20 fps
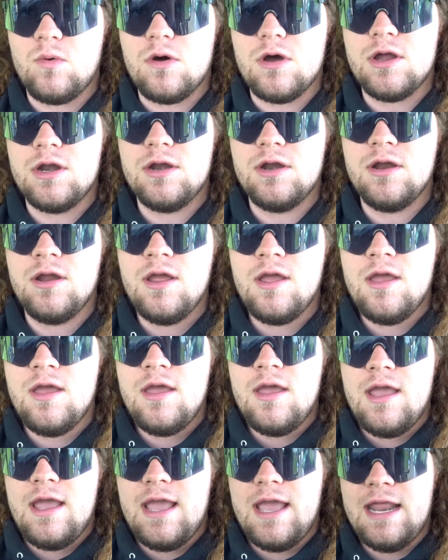water,
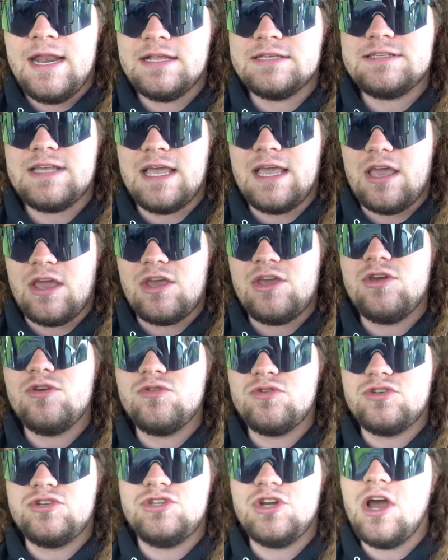and it's like a
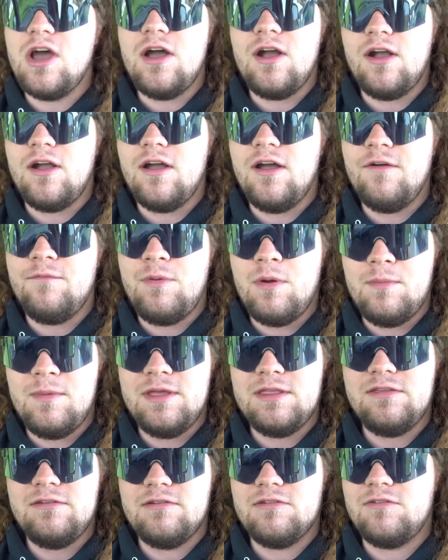huge jug of
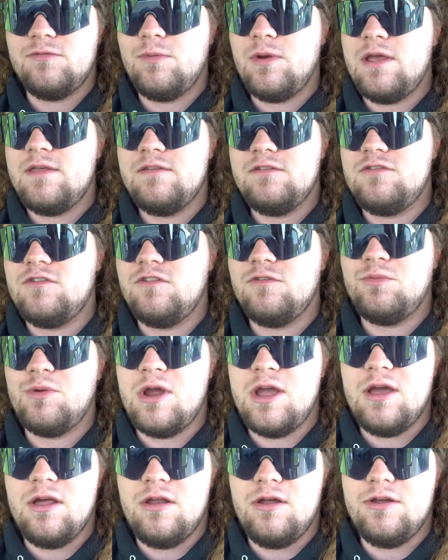Permethrin spray that you spray
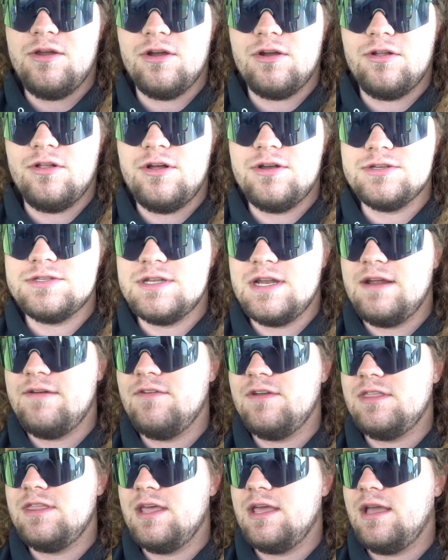on all your clothes and
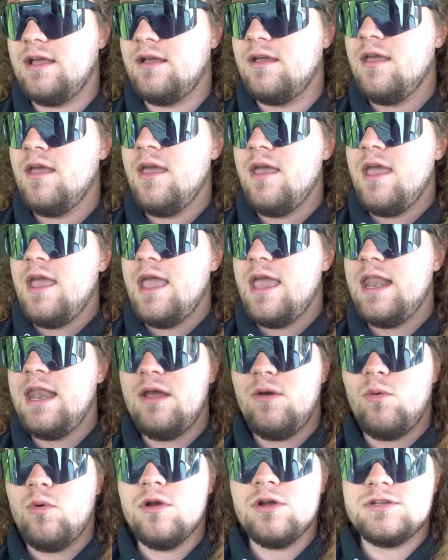everything, and
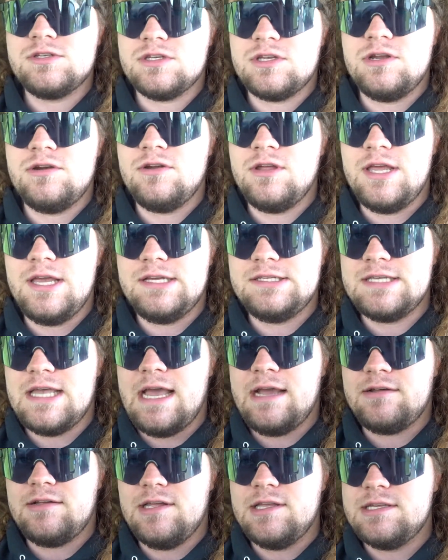it works literally
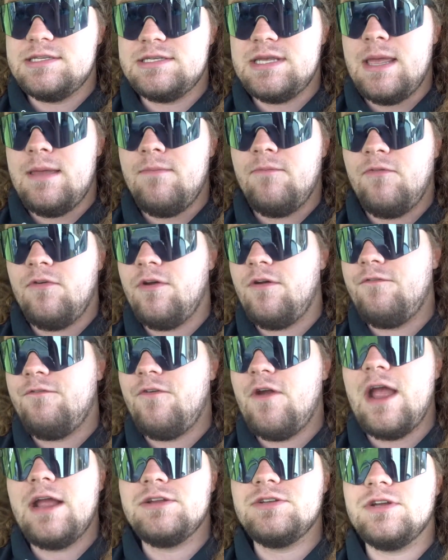exactly the same for a
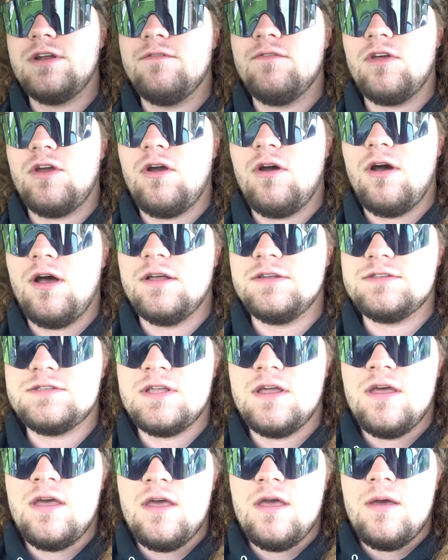fraction of the cost.
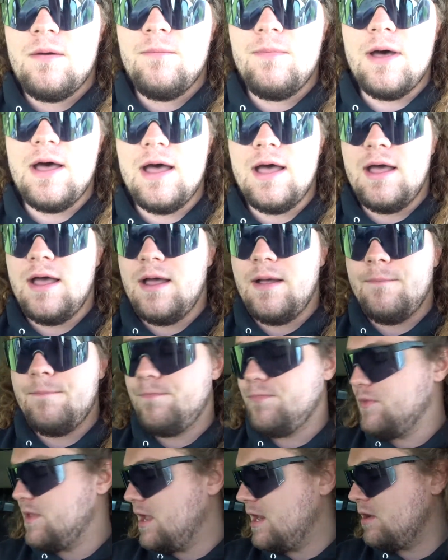But
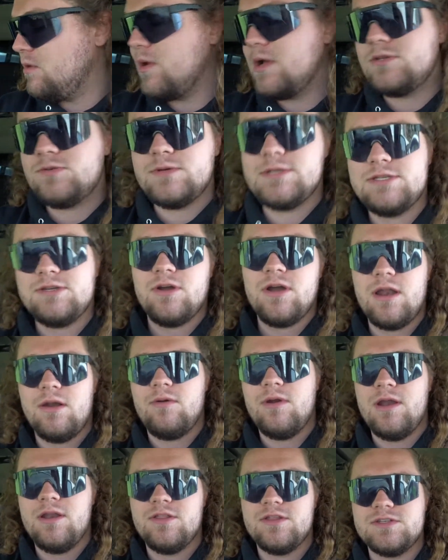anyways, we still got to
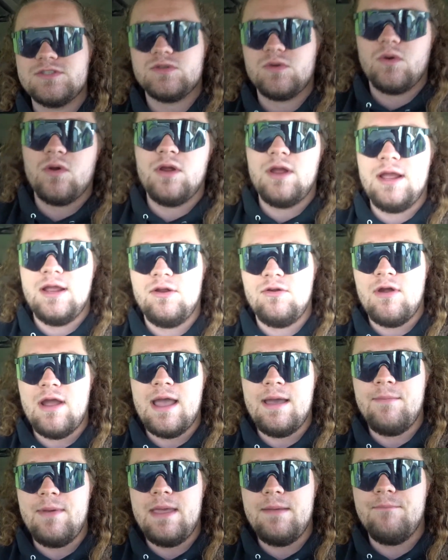run to the store and
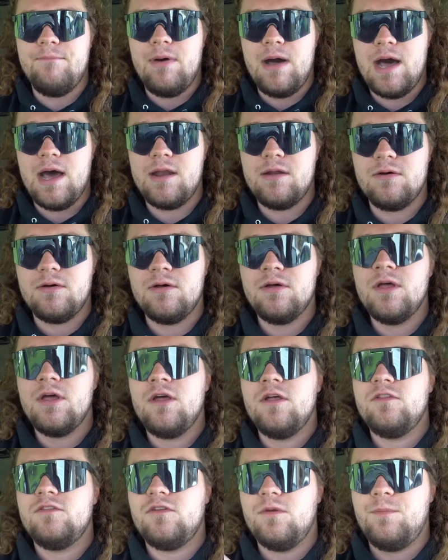grab a bottle
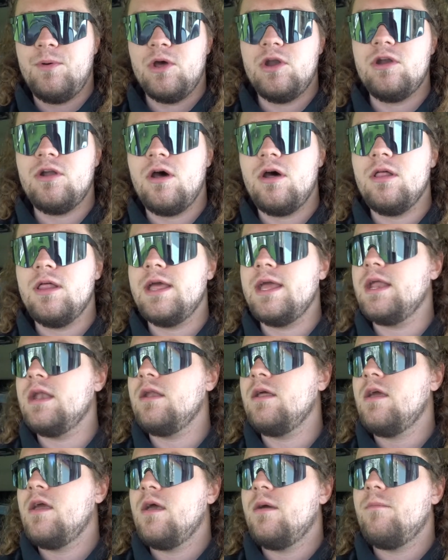to put it all
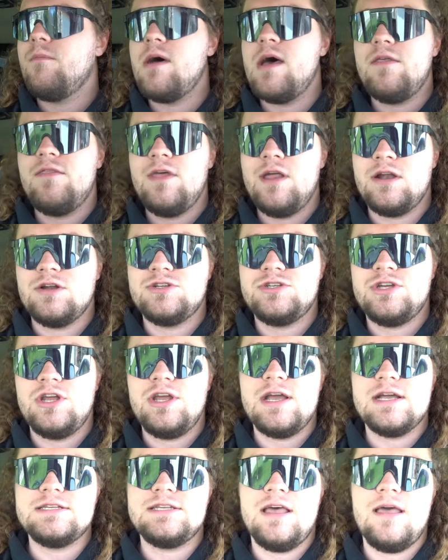in, but then I'll show you
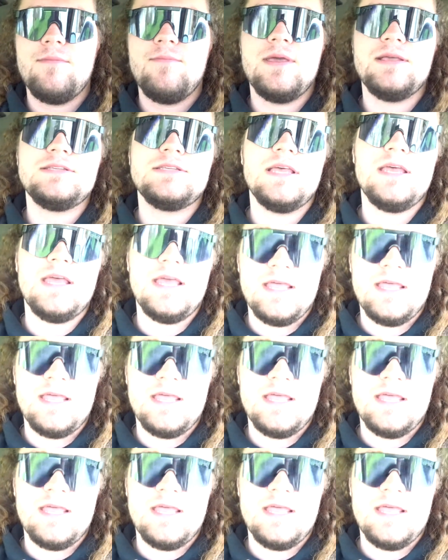guys how to mix it,